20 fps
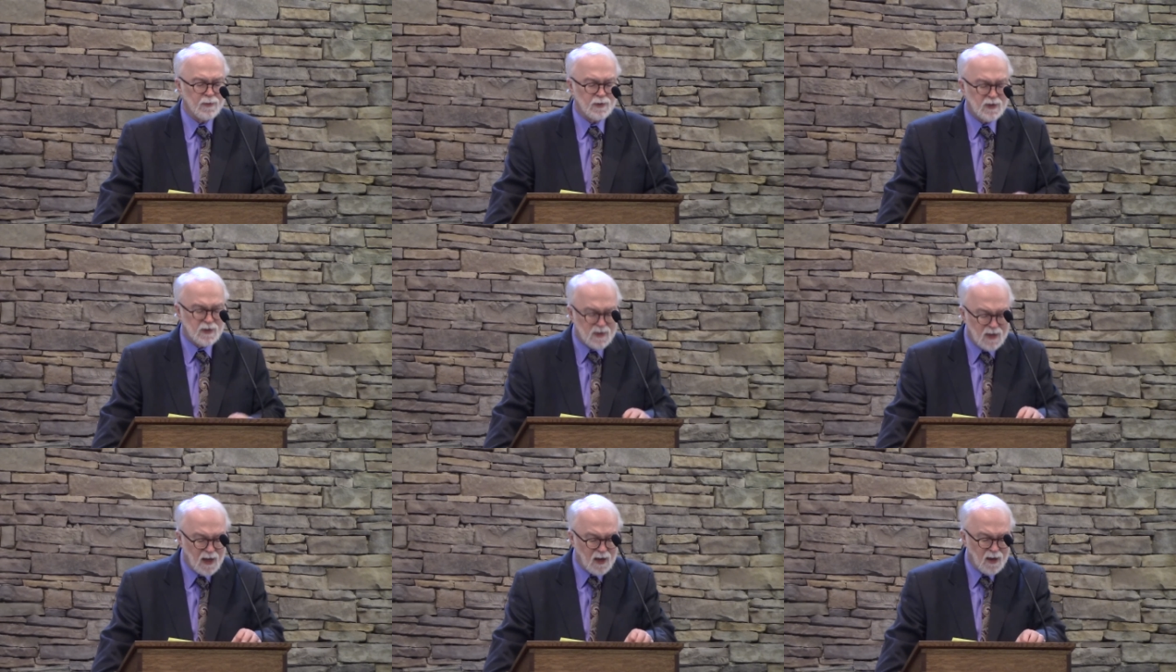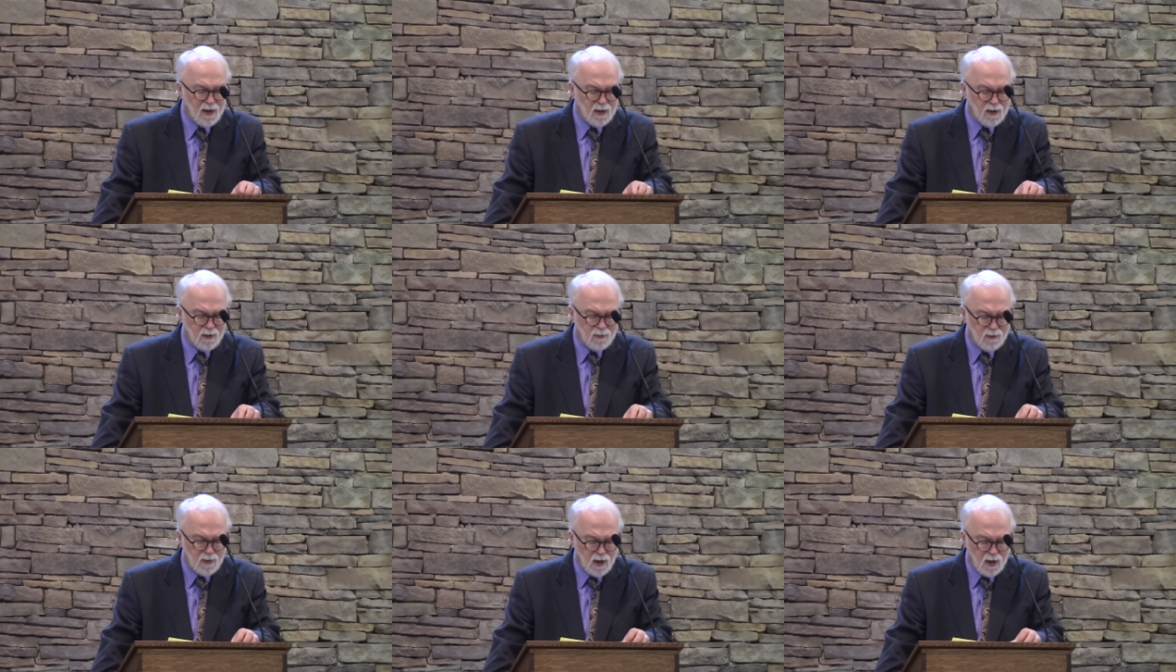
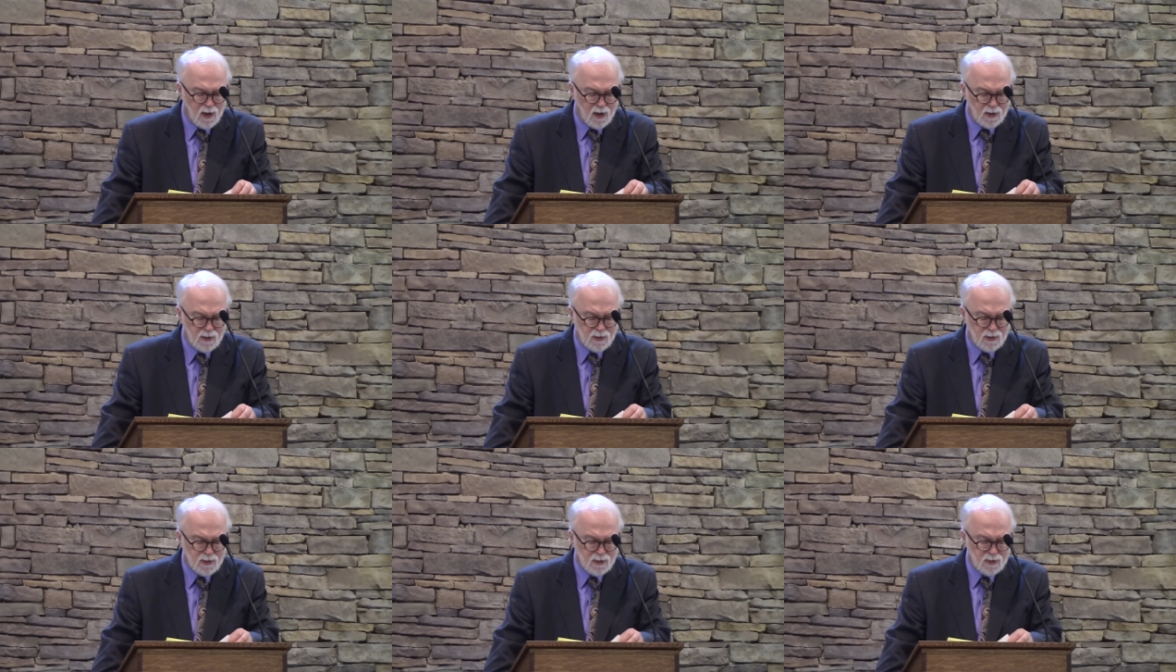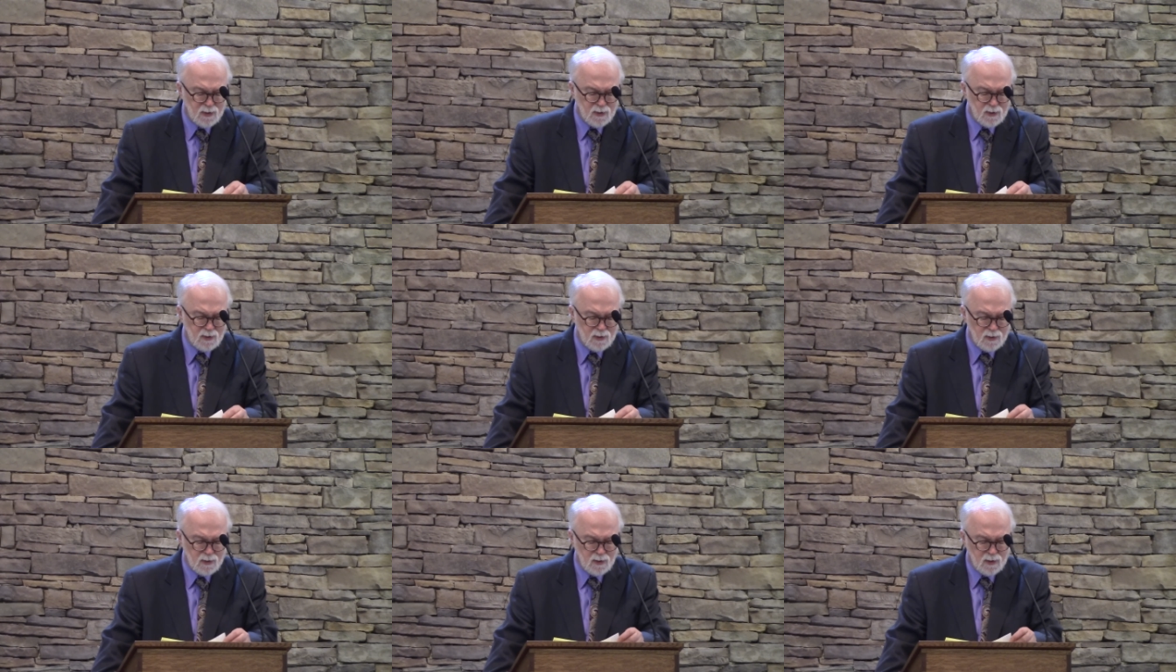selling of
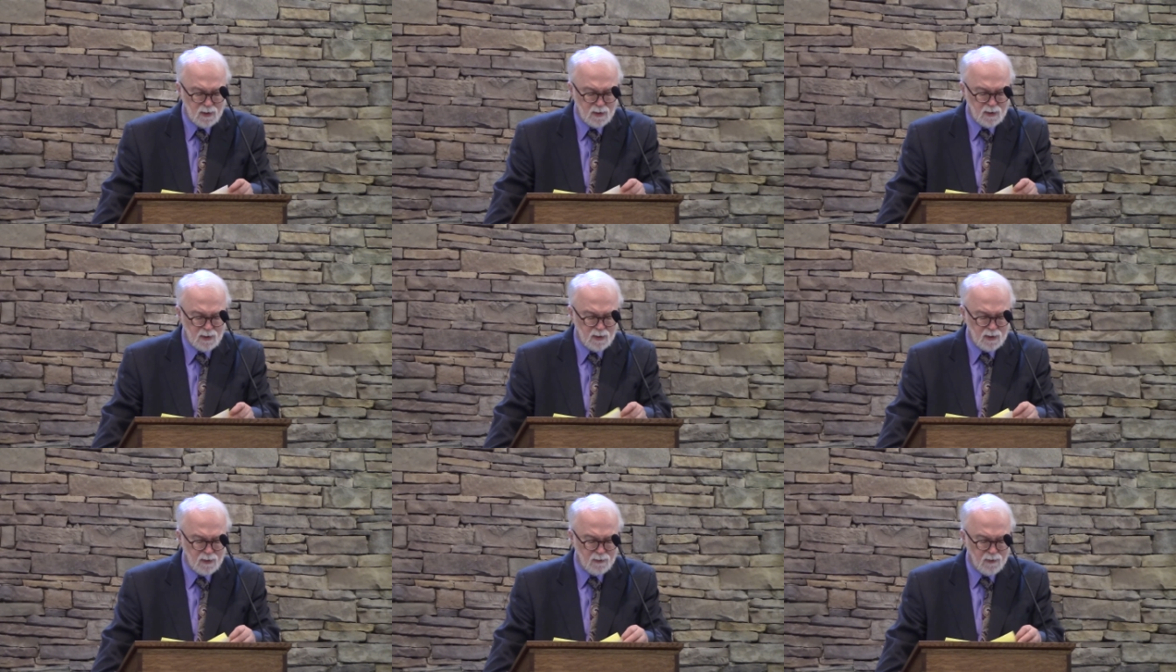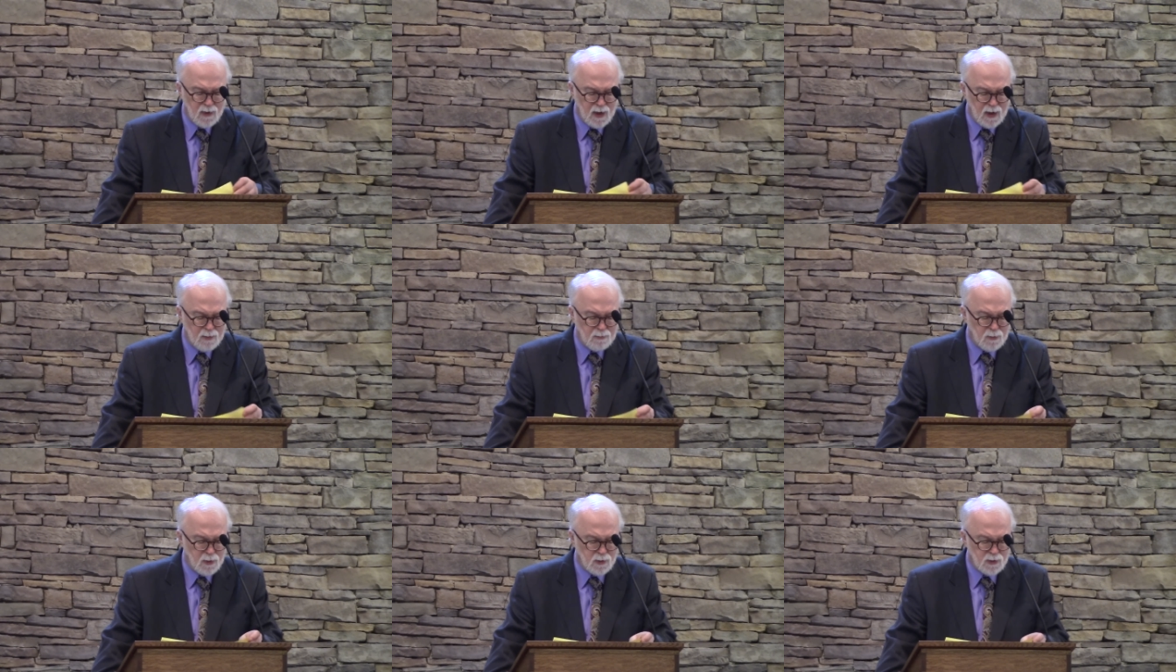God's
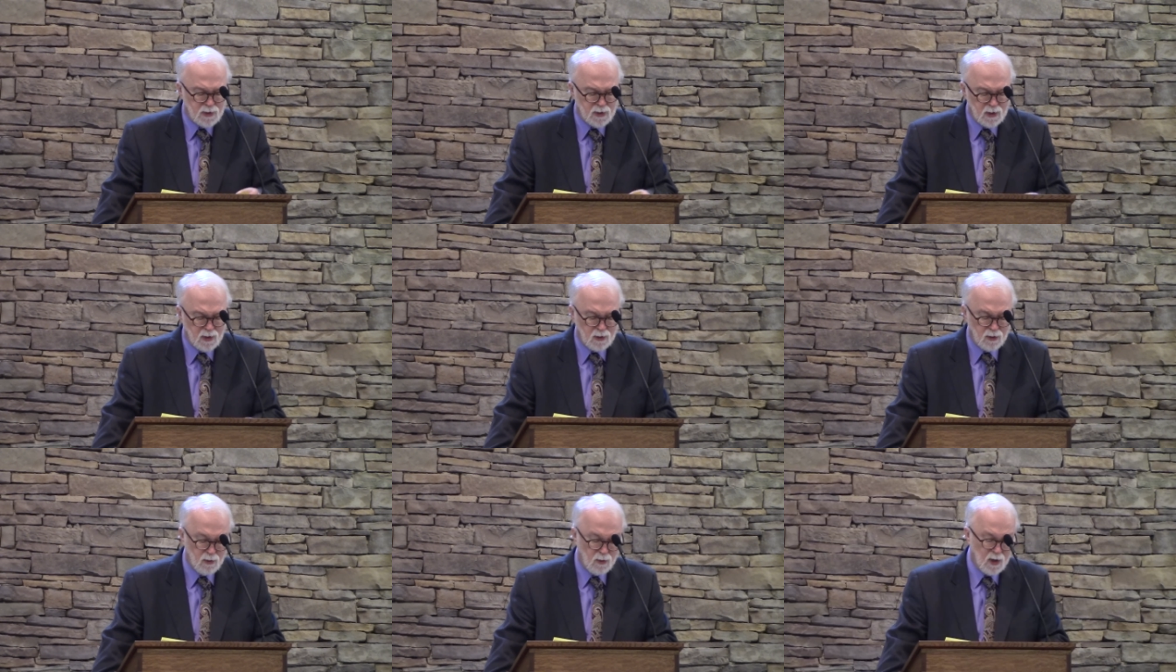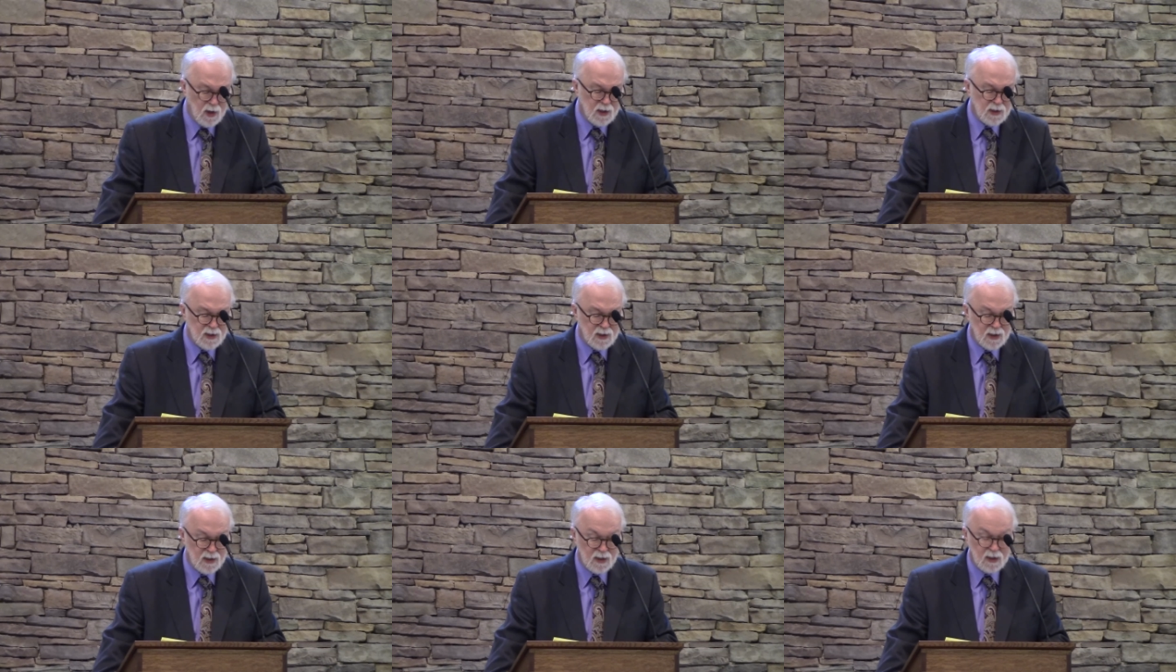divine mercy and grace,